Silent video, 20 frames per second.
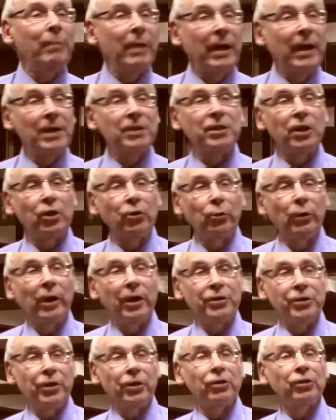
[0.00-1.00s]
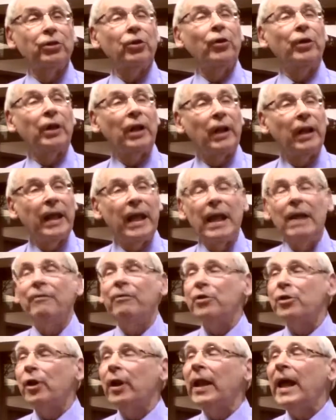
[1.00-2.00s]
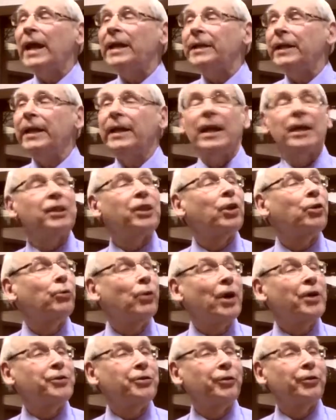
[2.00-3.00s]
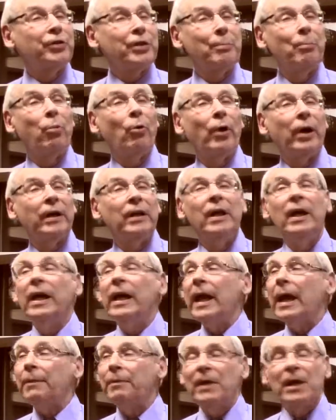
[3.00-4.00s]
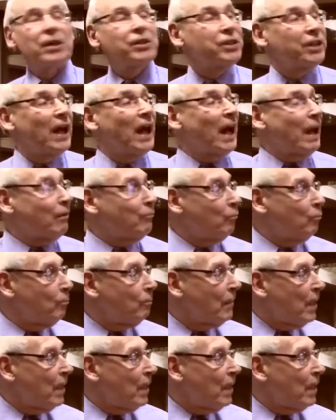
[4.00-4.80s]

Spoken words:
because the treasurer is going to leave and you'd like to get the treasurer's report at this time.